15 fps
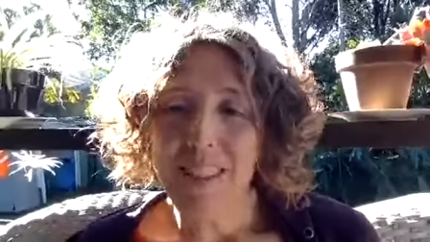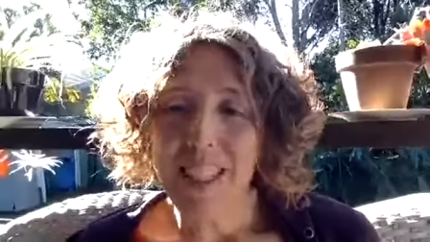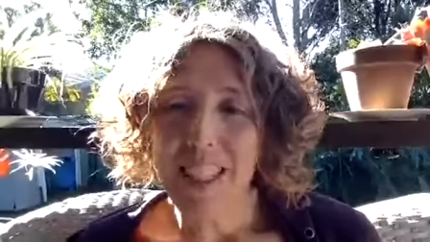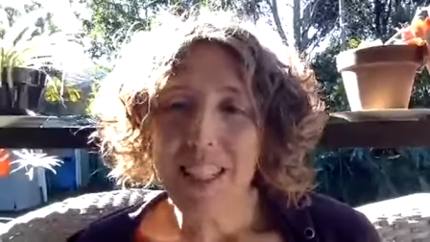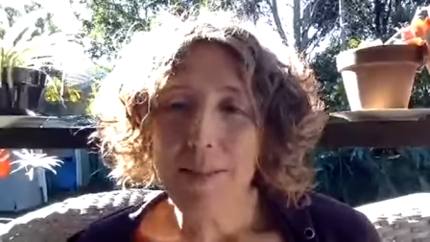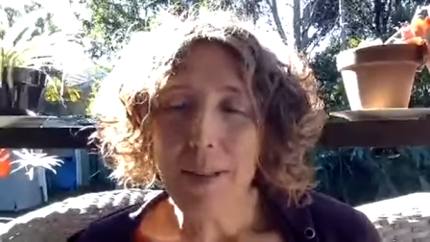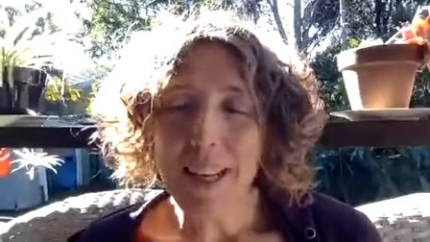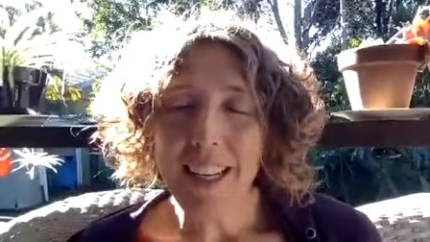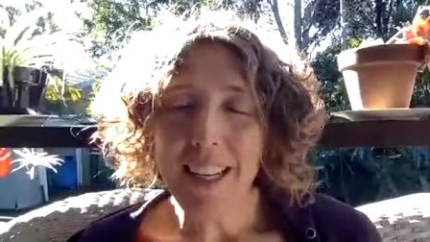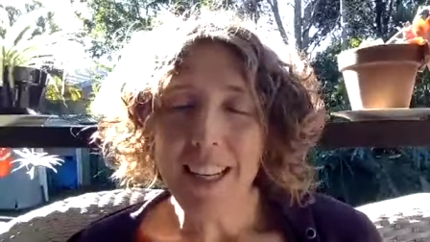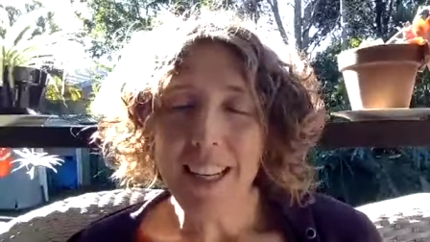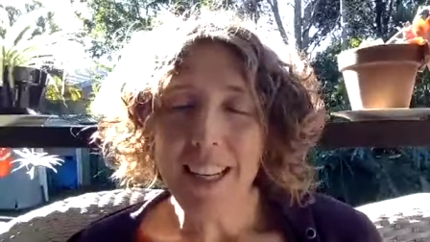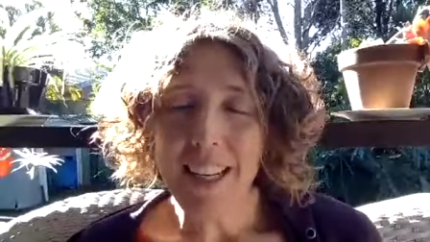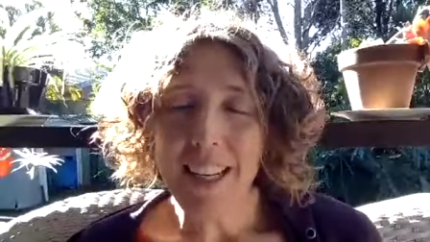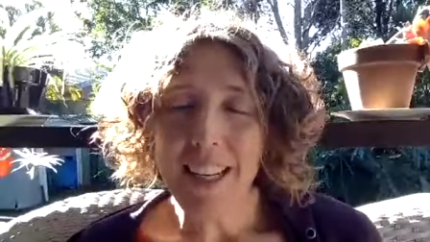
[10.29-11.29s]

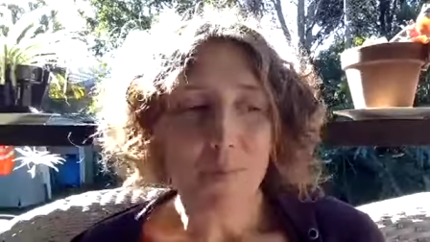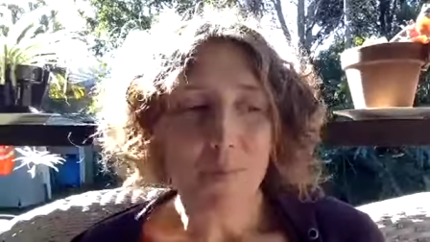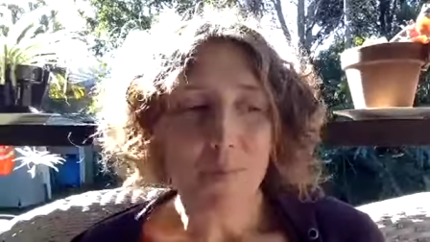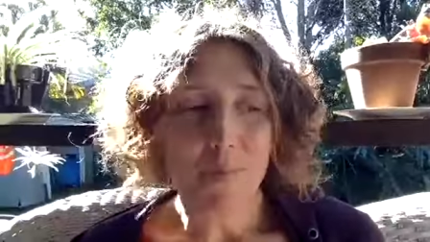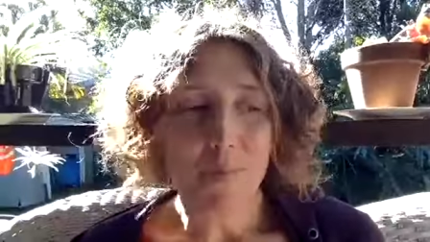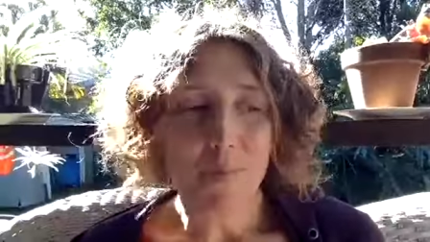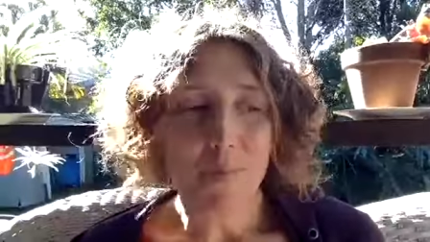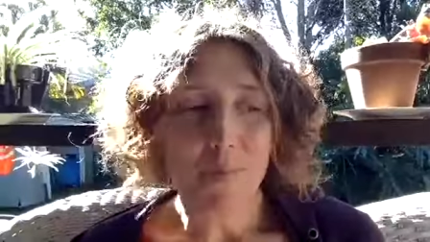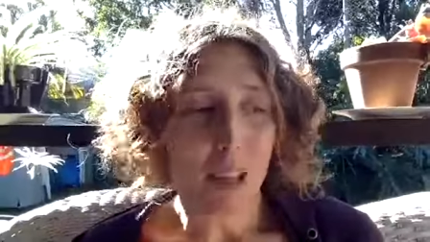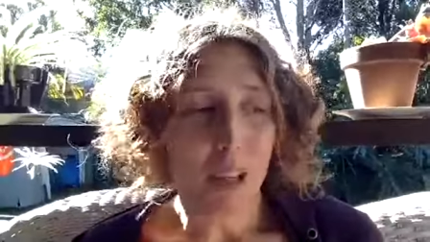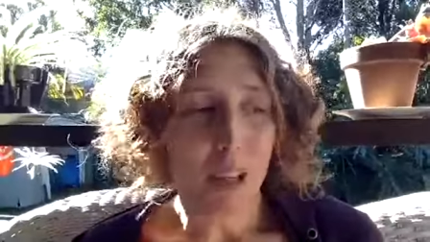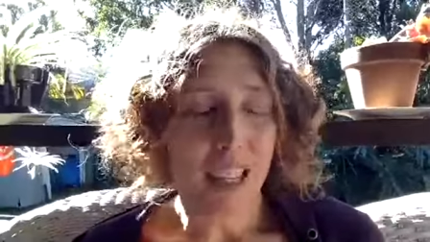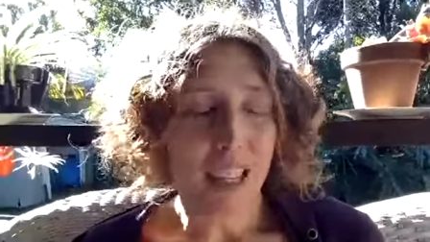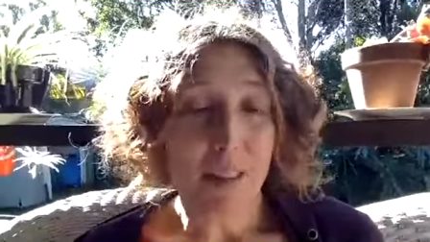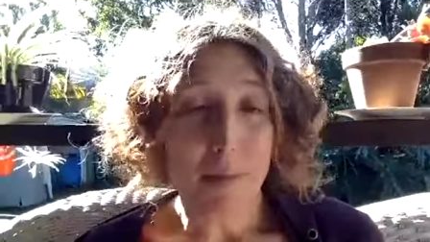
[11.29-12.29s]
spending time
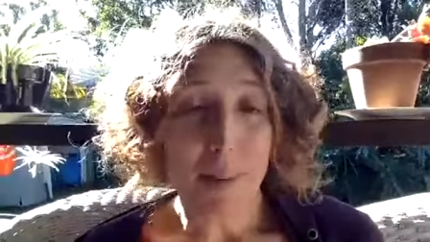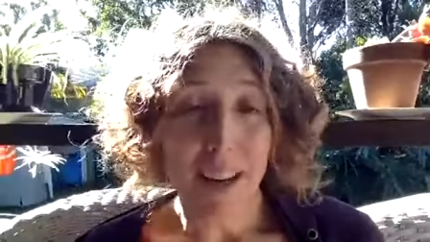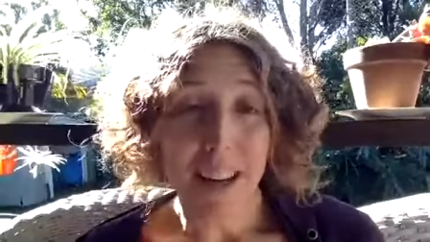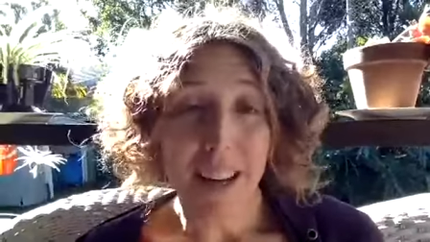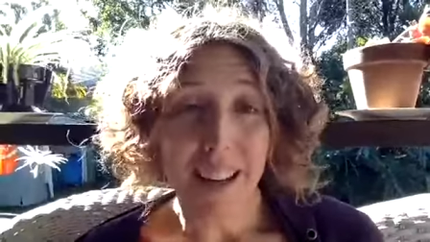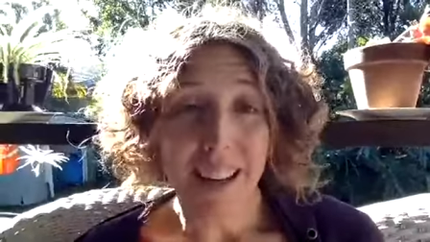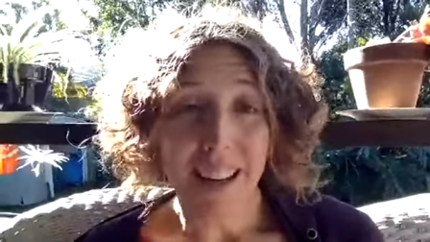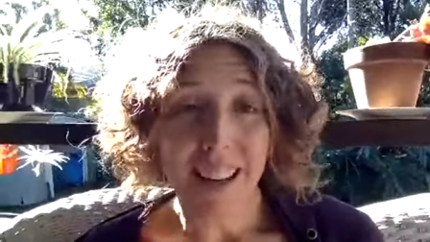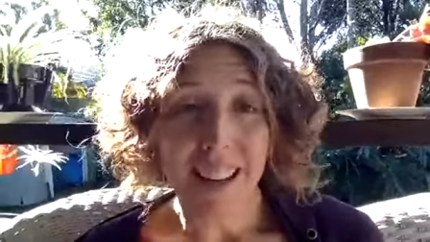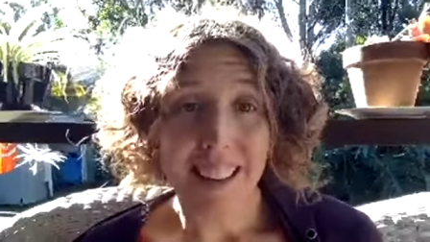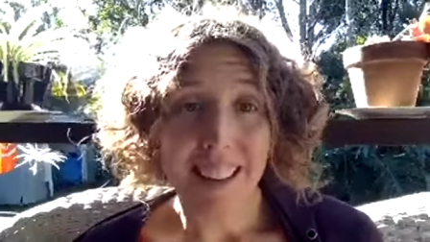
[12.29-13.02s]
with my